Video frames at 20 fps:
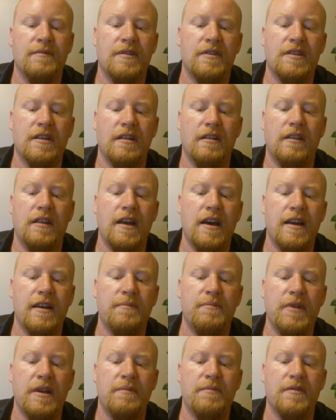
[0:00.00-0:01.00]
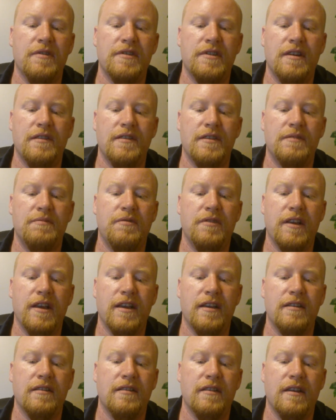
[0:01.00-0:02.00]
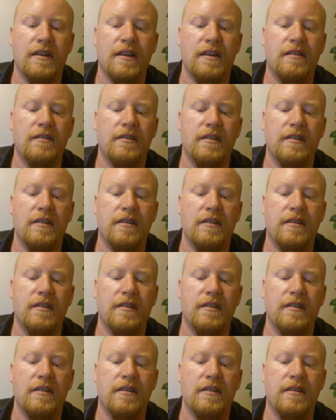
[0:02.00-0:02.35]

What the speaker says: There's a lot of peppers on this plant, and